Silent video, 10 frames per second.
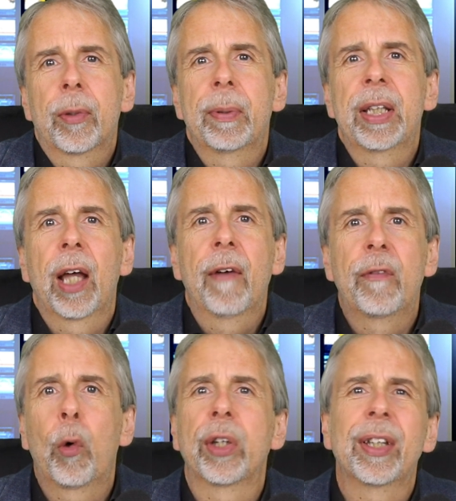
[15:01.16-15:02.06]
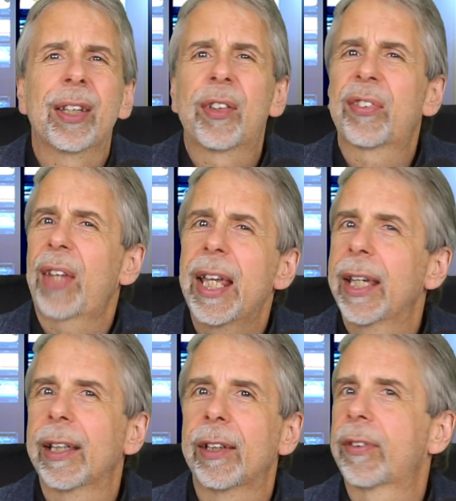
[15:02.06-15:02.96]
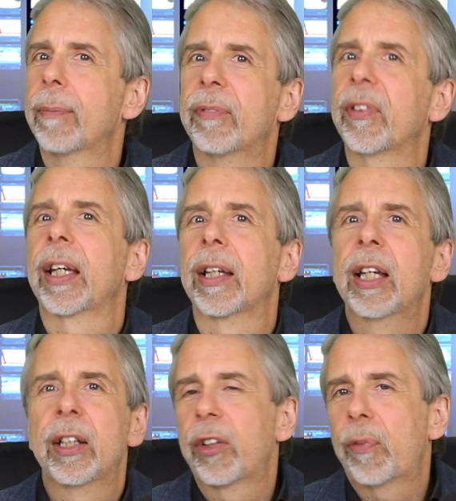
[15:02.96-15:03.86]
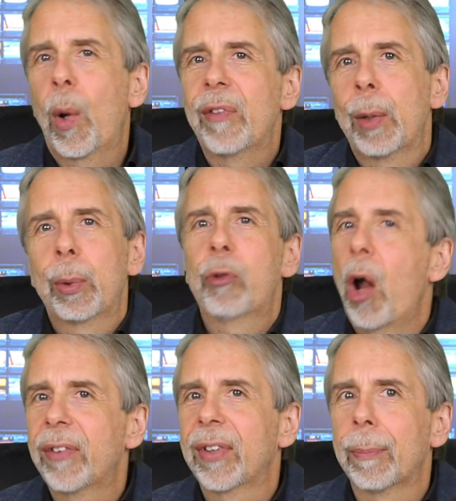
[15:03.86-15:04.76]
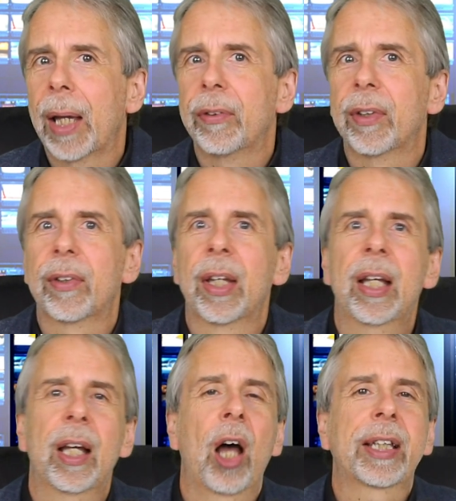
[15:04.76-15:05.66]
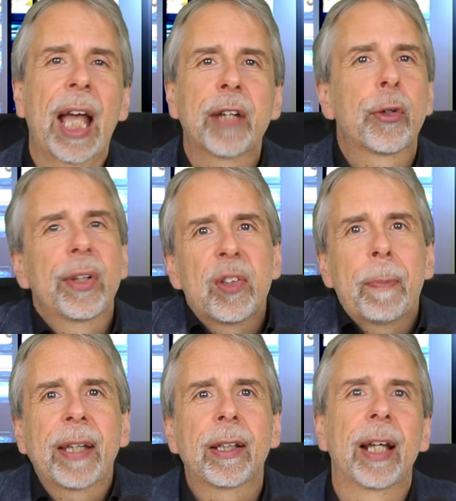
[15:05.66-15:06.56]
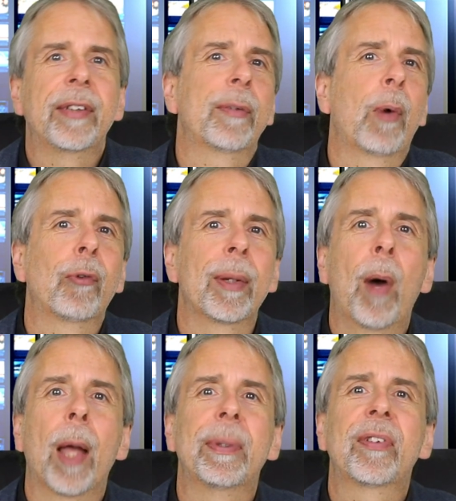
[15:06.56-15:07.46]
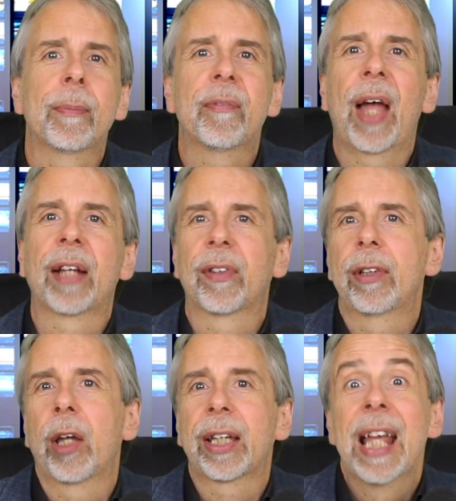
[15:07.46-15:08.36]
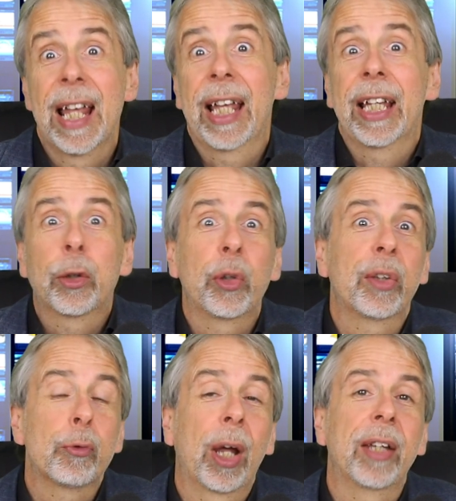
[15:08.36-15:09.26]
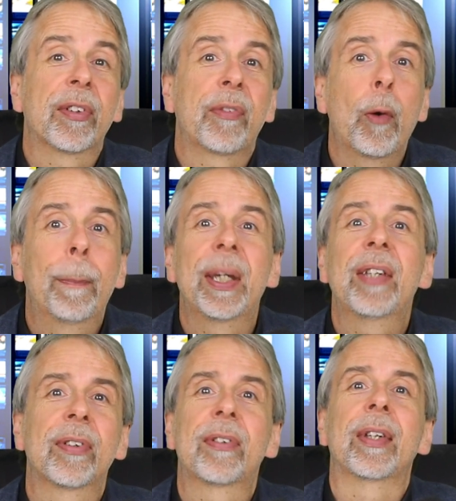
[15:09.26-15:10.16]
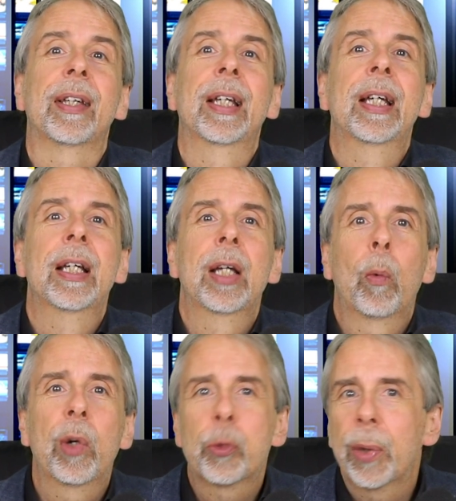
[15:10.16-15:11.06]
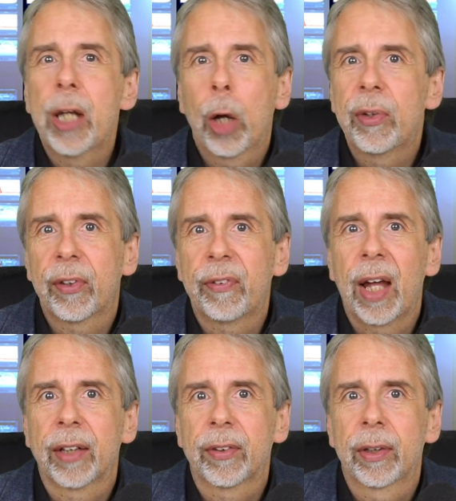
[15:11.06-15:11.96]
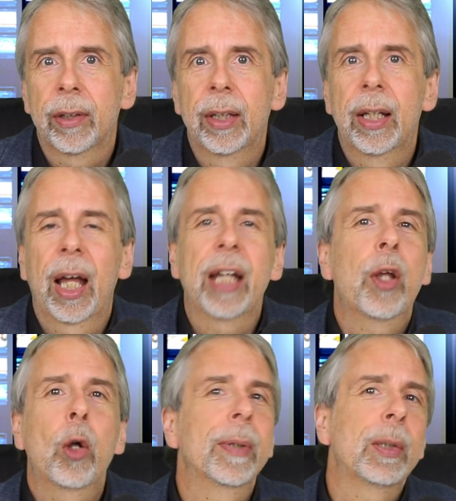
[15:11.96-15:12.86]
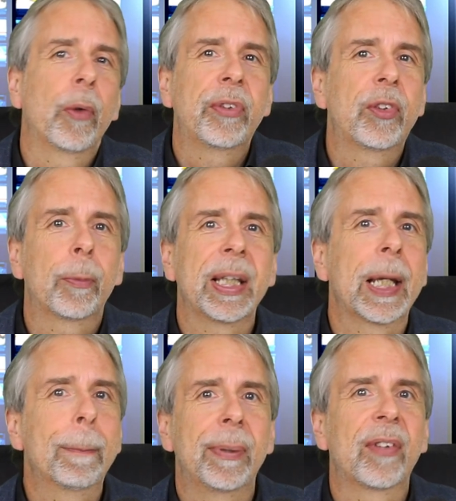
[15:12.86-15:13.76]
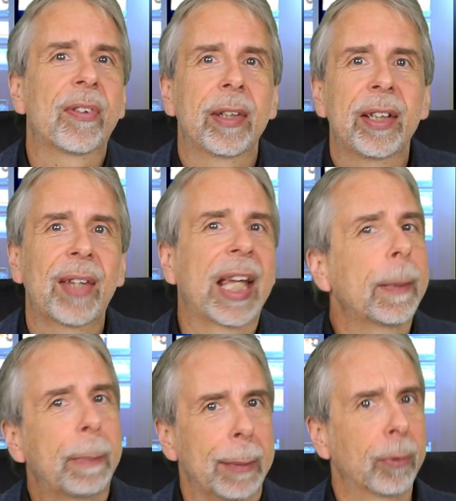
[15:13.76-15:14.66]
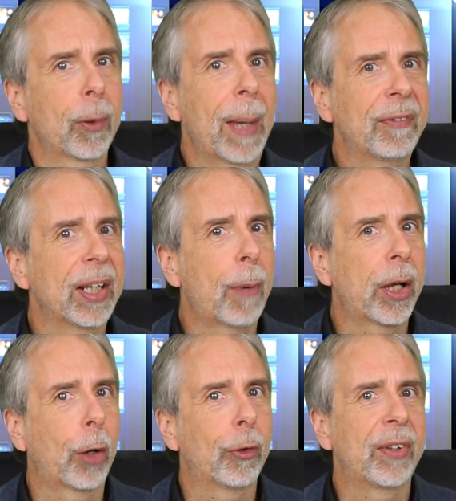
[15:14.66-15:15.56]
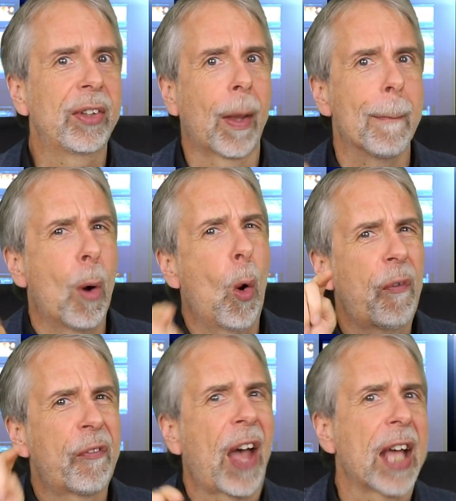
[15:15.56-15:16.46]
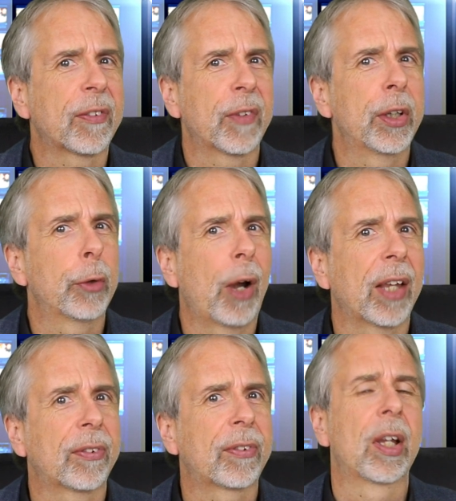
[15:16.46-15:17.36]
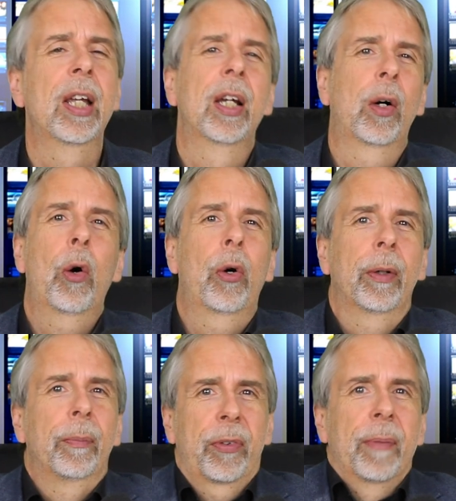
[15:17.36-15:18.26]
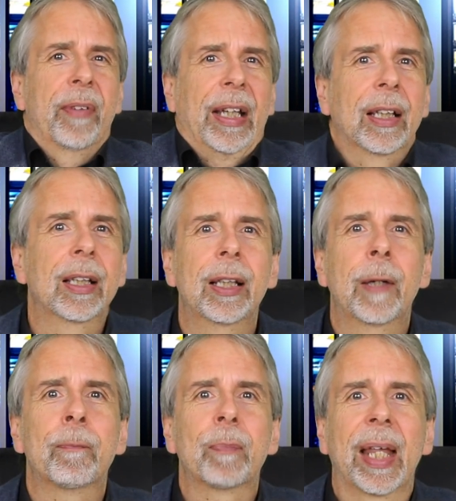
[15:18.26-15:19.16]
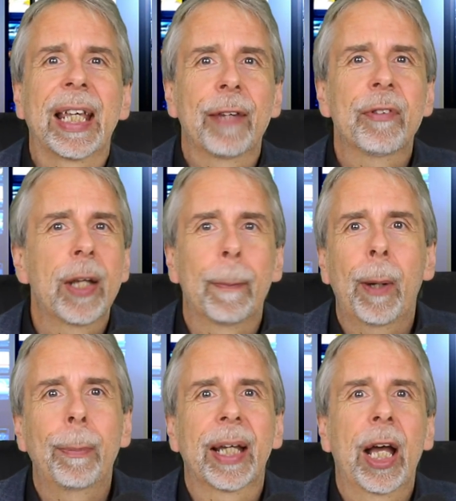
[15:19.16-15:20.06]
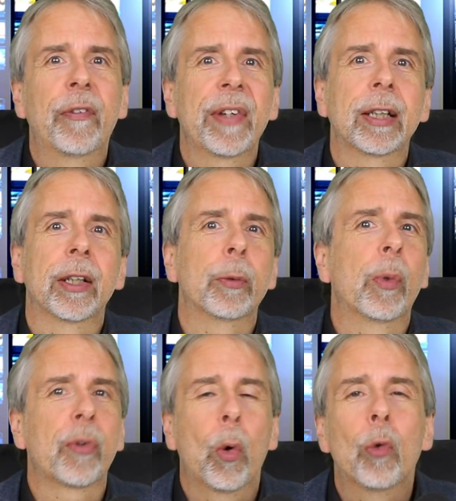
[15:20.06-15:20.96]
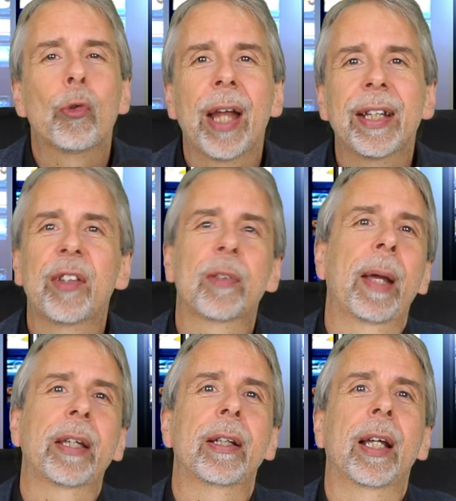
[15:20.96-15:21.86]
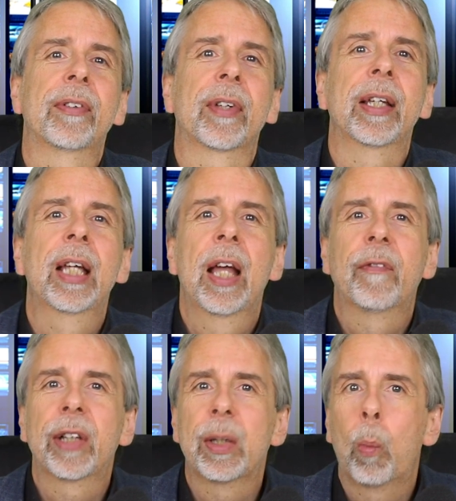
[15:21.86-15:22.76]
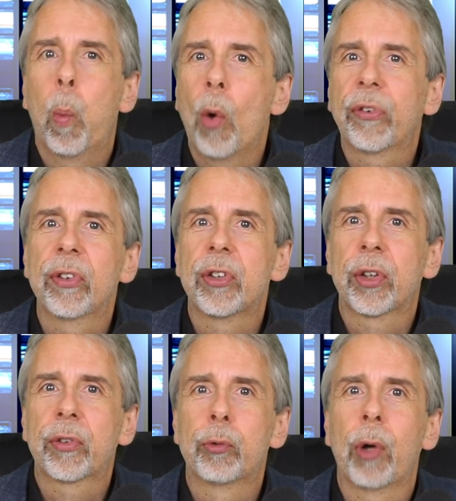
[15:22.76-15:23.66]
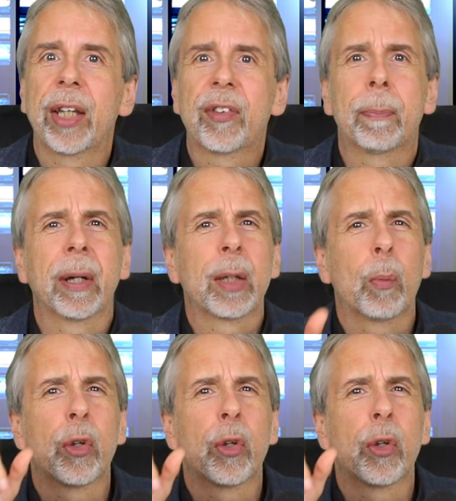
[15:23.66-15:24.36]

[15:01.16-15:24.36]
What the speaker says: to be avoiding saying something, just the way they were writing about it. I casually speculated whether it might be some factor like increased rates of obesity, which we know is a factor. And nobody wanted to be implicitly saying people from ethnic minorities are more fat than the rest, or something. Given that Public Health England was already speculating that it wasn't just race, but it